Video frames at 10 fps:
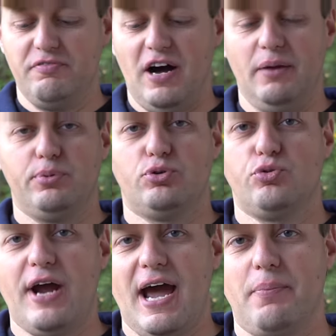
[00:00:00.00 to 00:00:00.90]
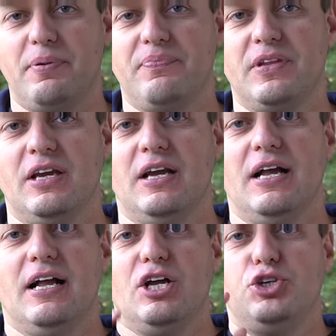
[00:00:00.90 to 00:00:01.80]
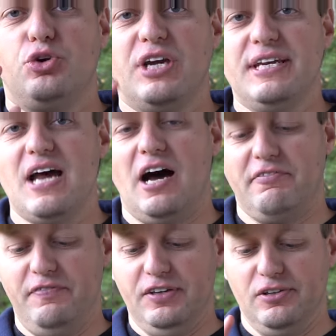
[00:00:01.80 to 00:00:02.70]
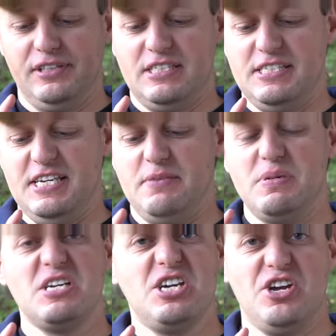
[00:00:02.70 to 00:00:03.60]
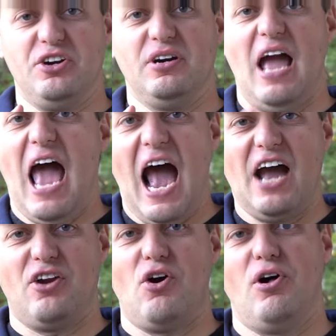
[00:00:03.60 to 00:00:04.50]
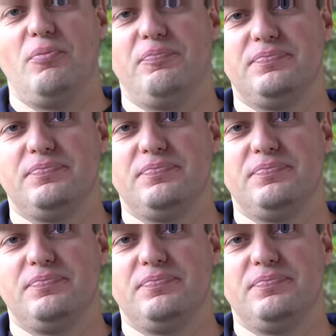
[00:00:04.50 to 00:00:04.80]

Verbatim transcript: fiber wrap. You cannot feel the seam here at all.